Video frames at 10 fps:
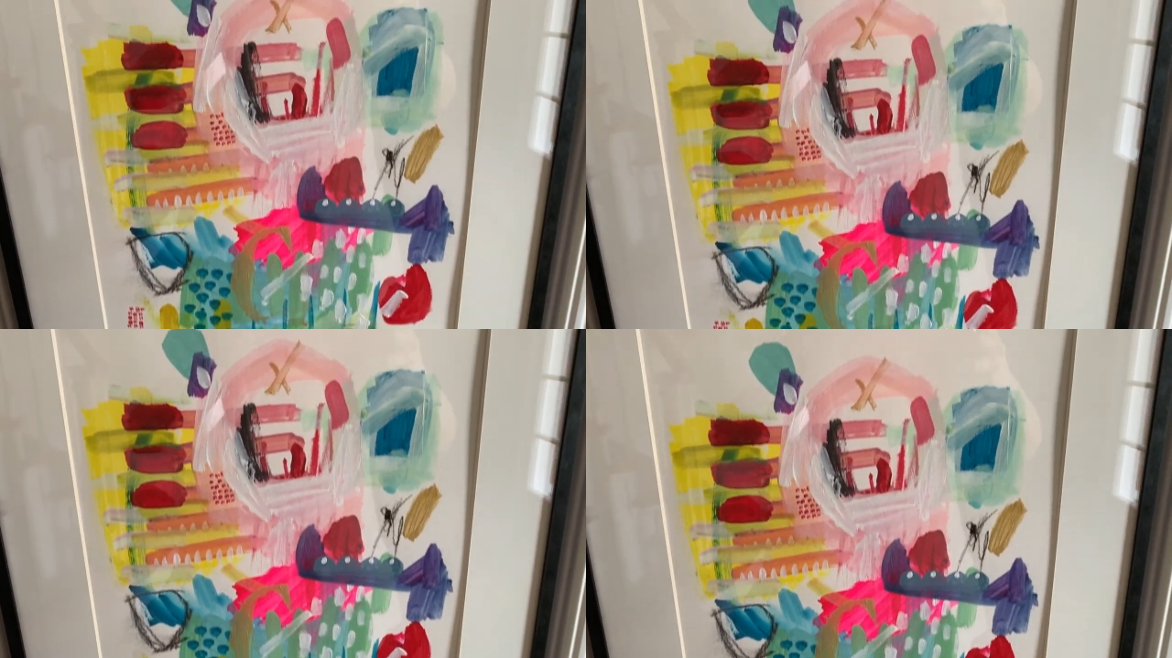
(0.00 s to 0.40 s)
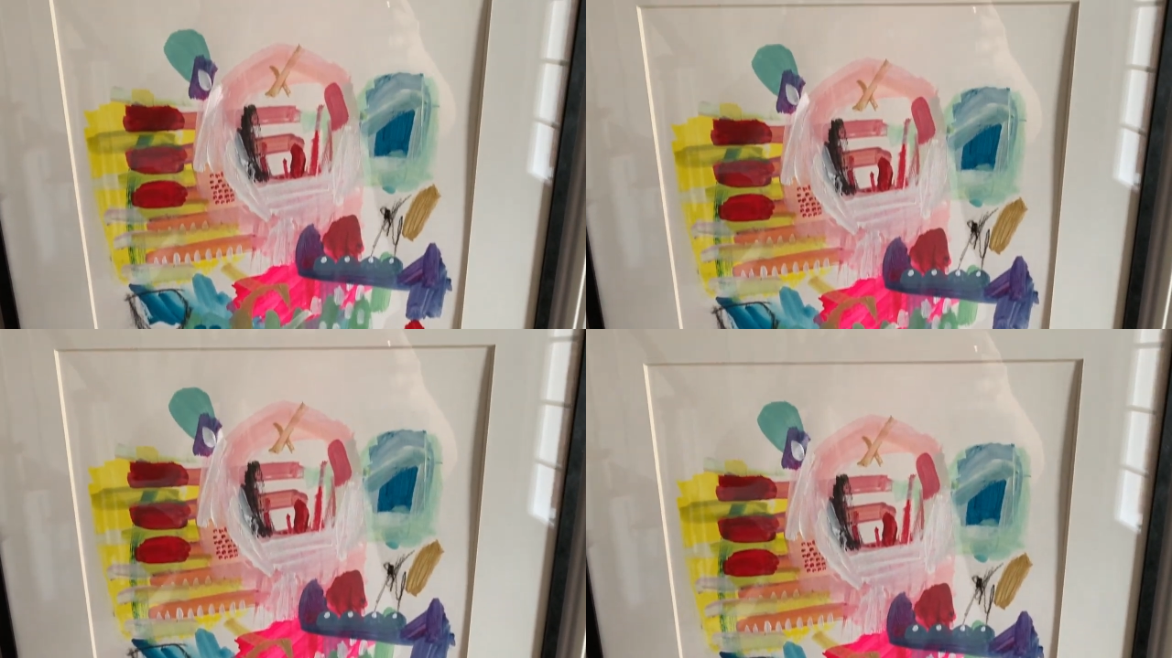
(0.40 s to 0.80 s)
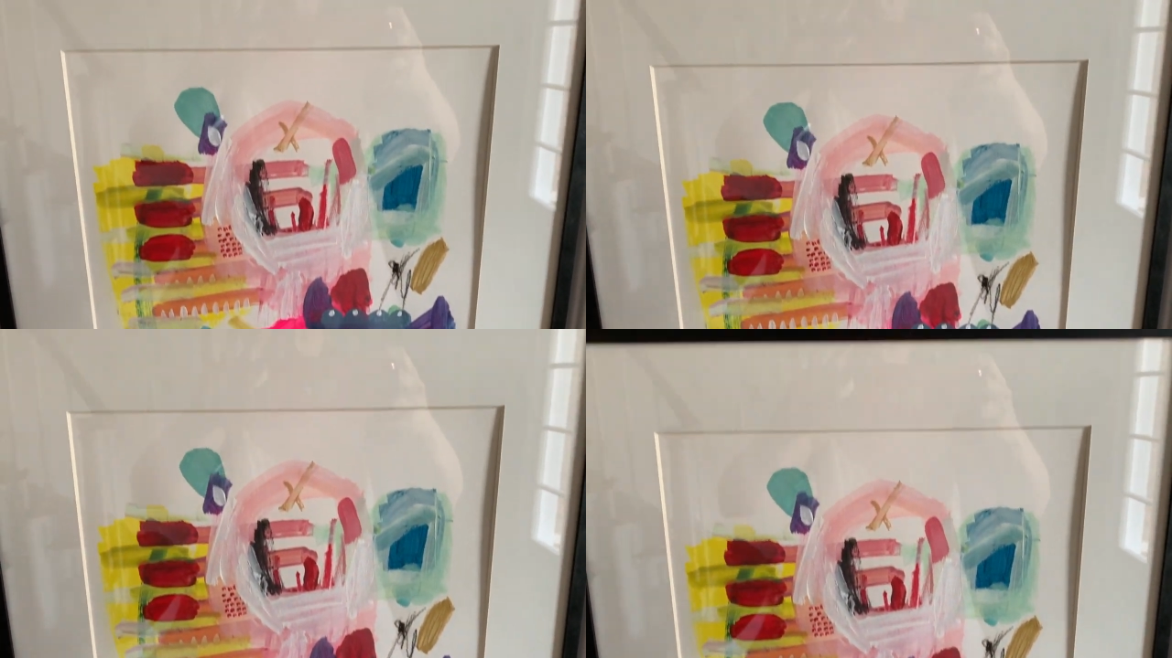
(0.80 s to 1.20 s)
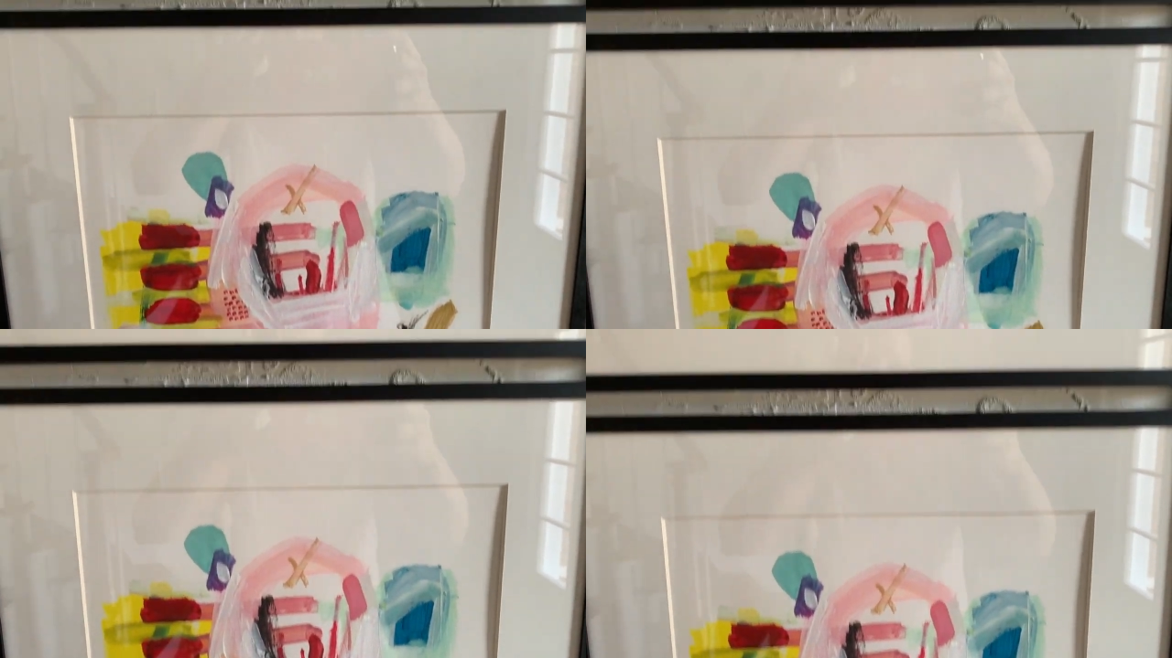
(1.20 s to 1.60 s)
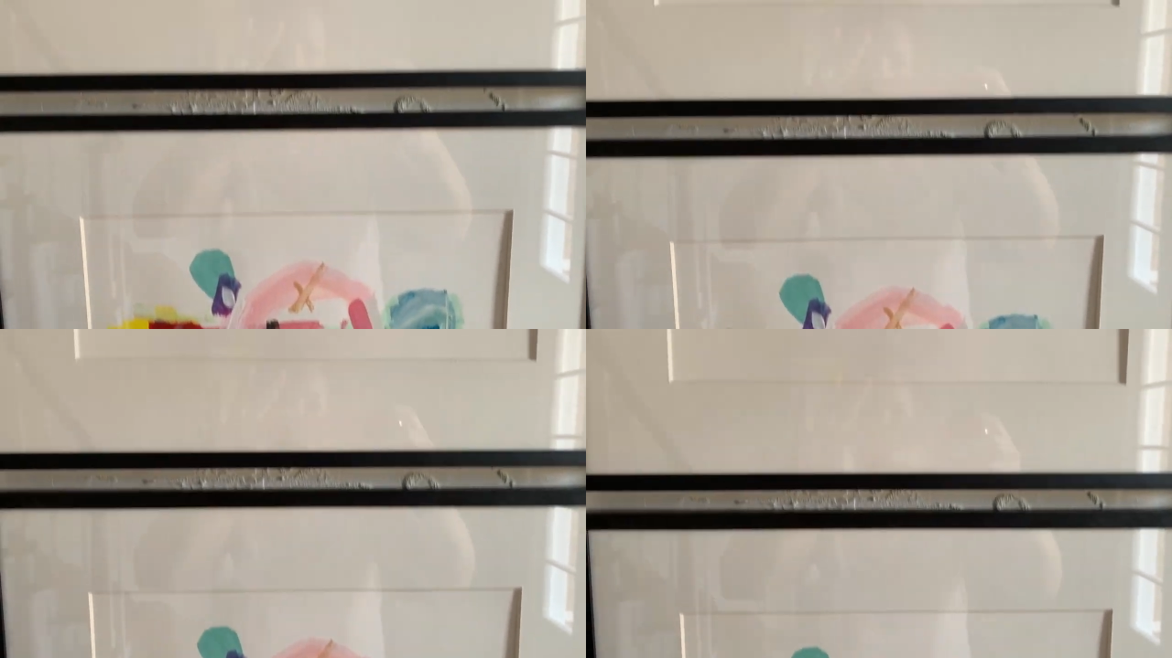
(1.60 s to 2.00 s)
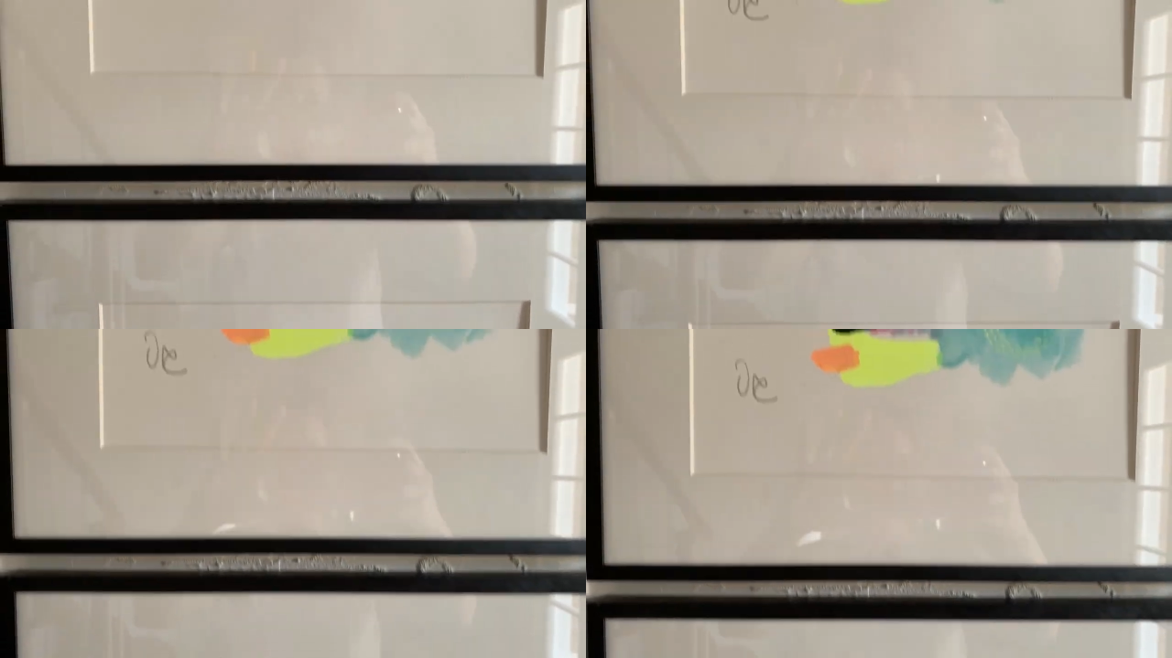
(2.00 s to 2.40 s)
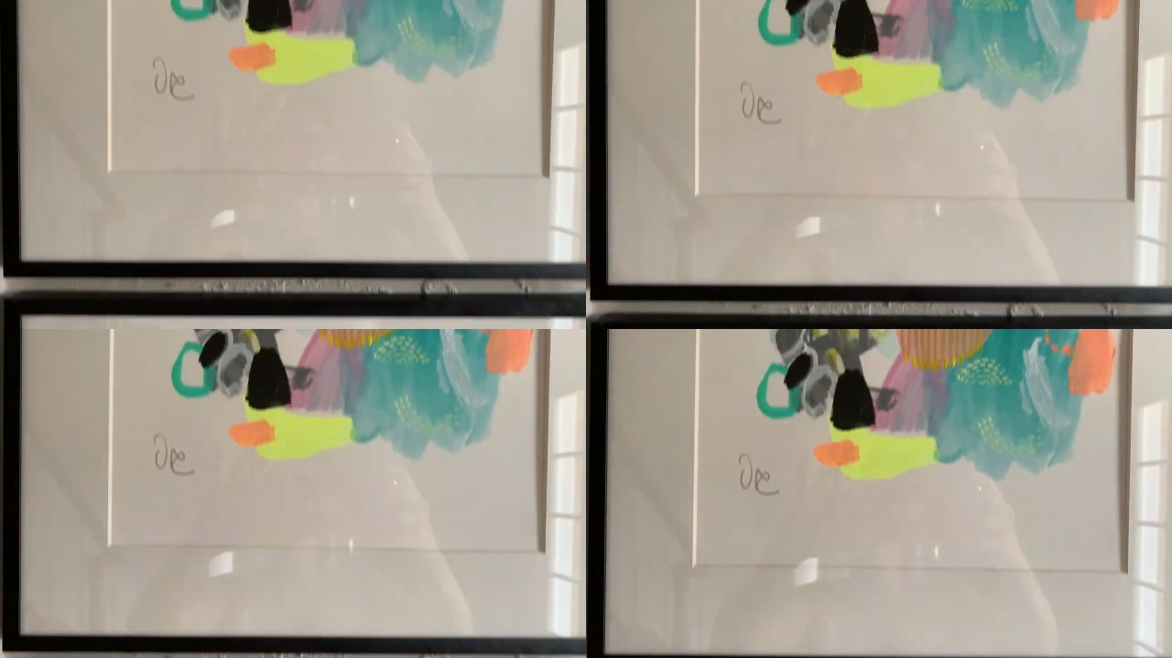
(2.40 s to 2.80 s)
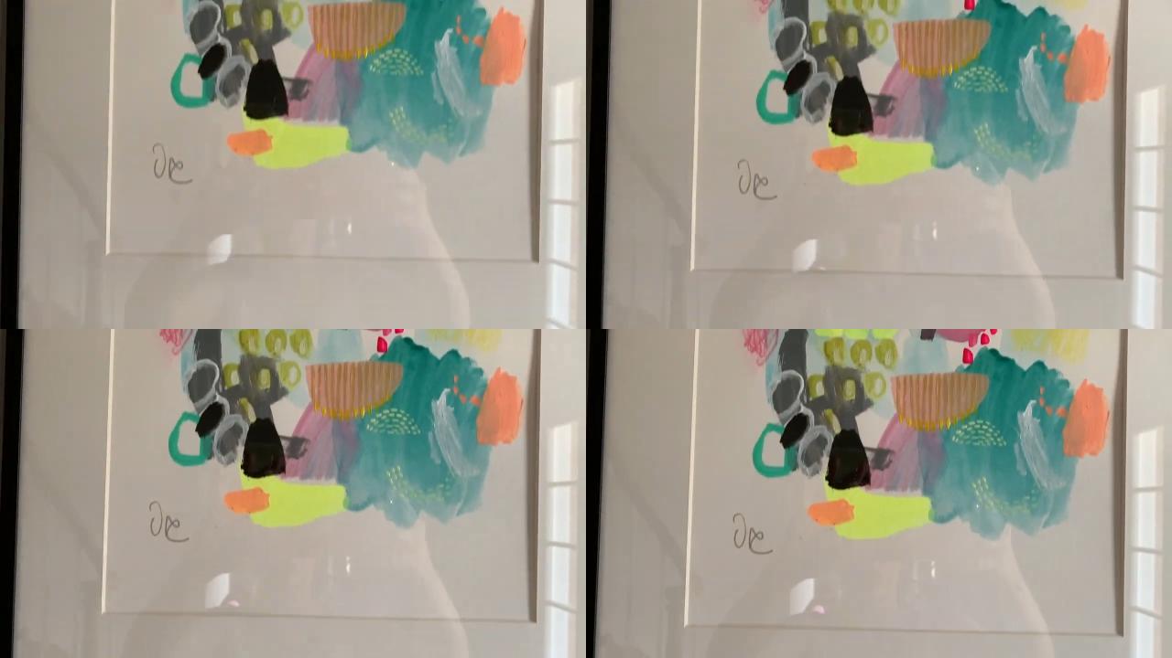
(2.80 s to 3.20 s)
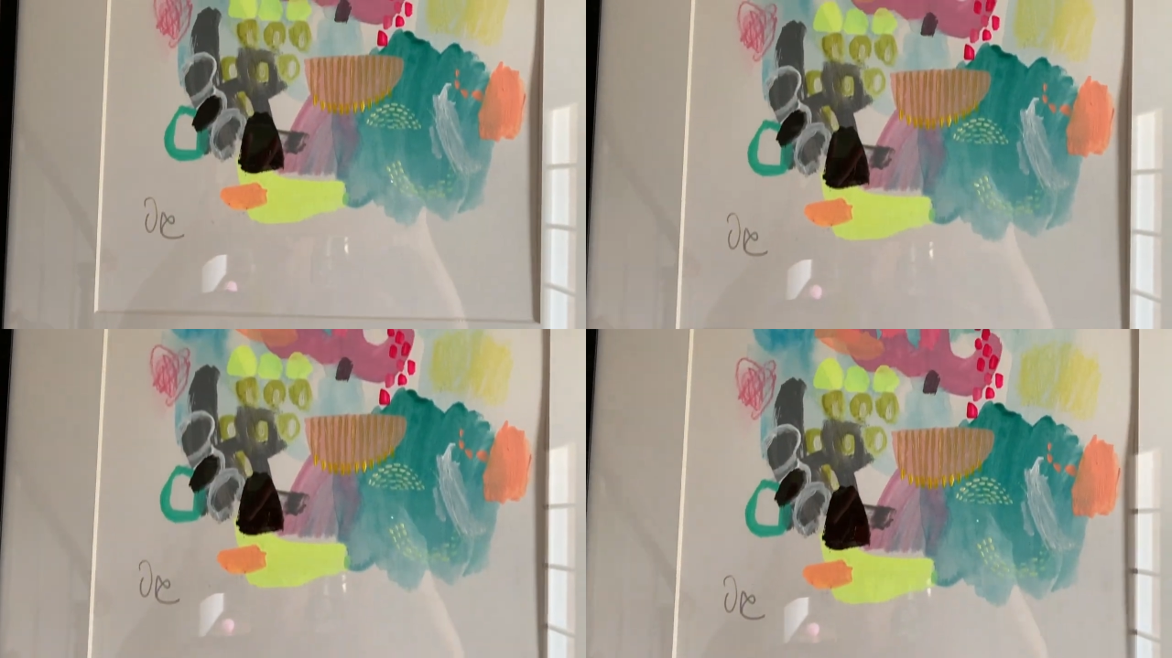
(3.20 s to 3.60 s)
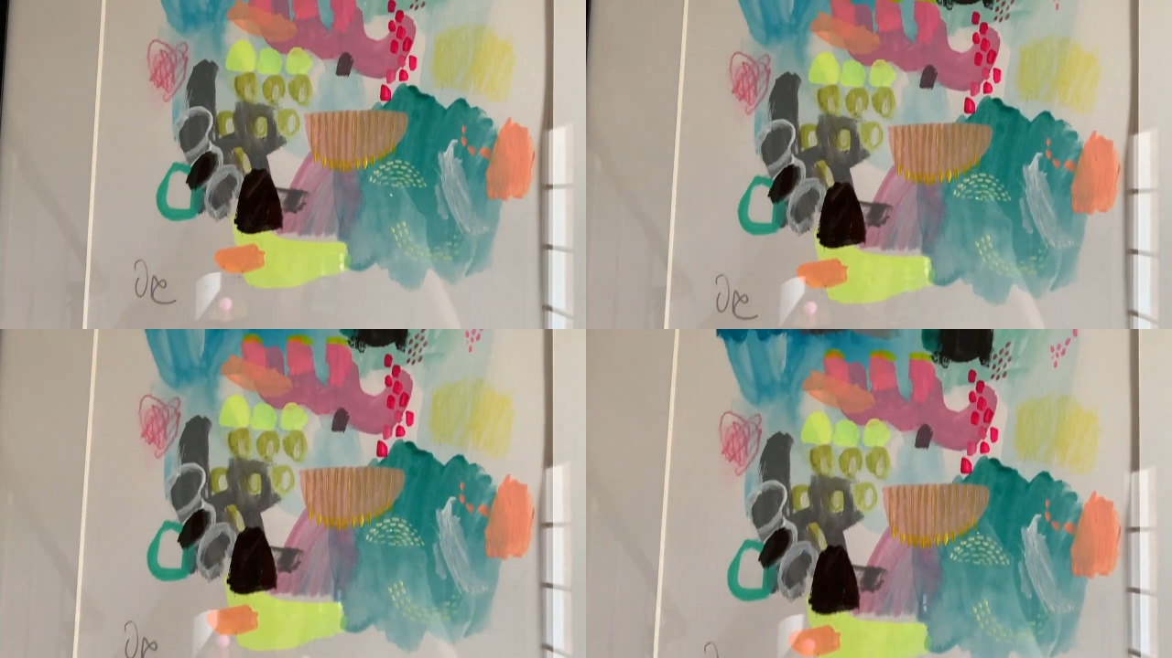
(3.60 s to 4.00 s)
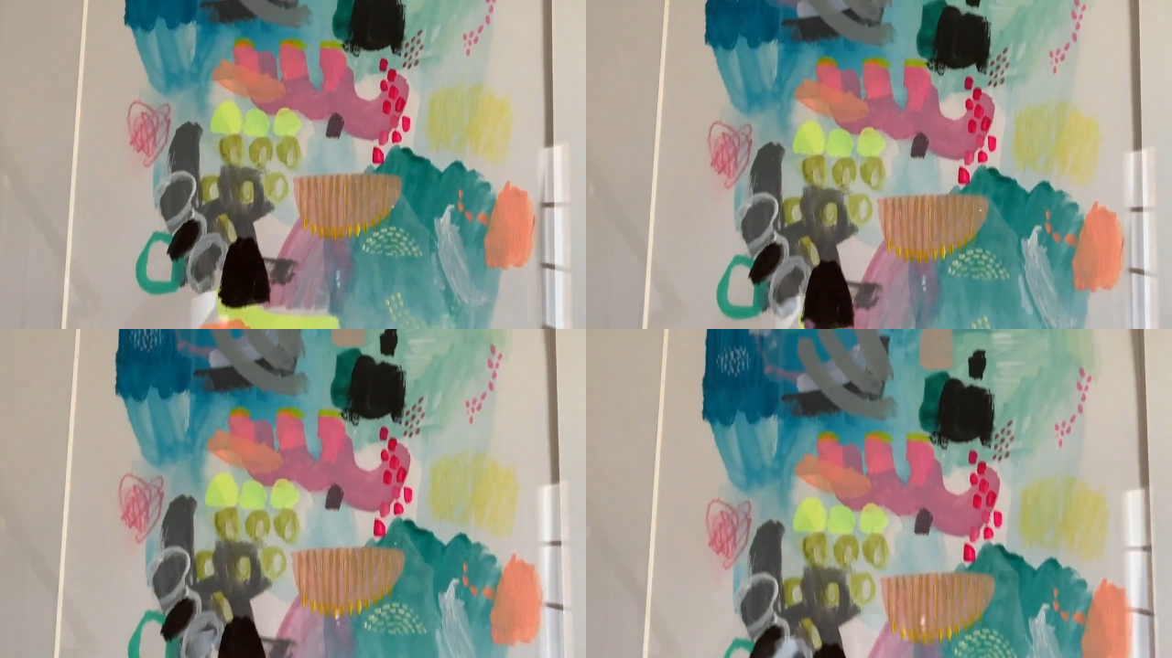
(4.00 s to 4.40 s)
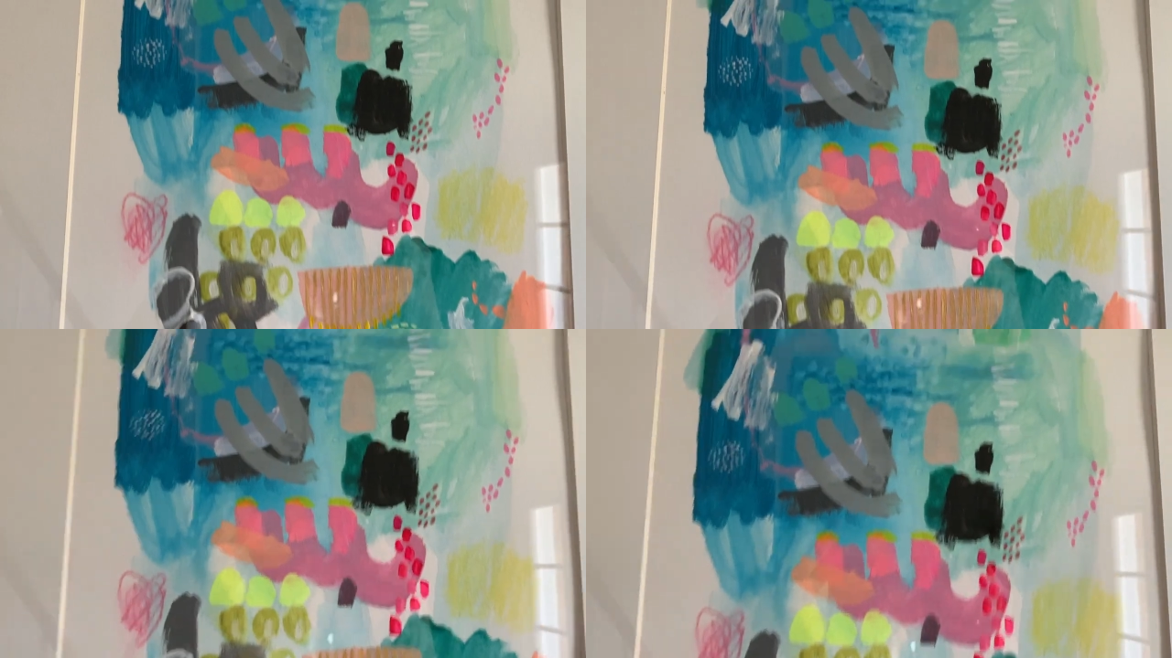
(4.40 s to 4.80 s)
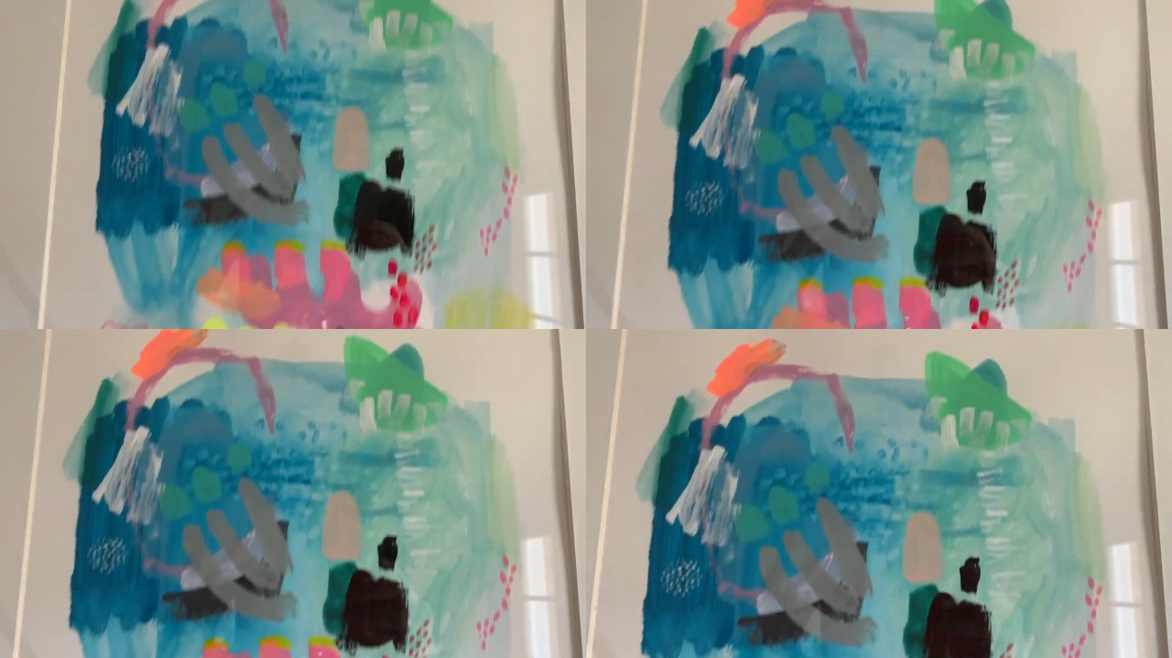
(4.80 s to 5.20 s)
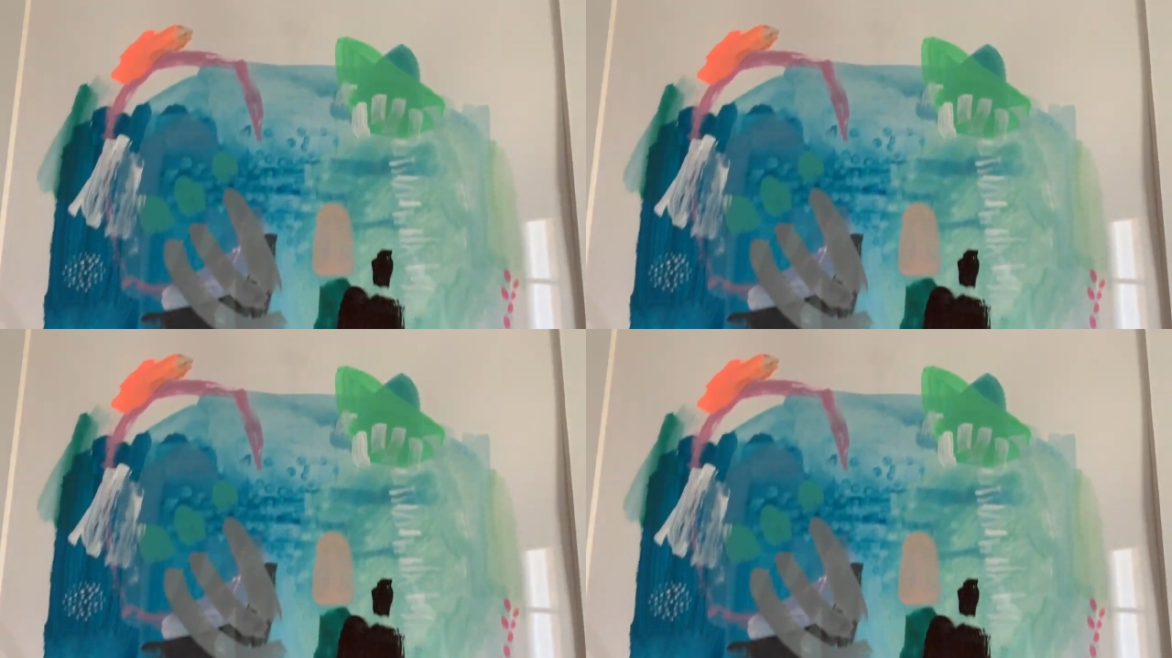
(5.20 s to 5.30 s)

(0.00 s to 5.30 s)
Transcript: No face is visible, so there are no lips to read.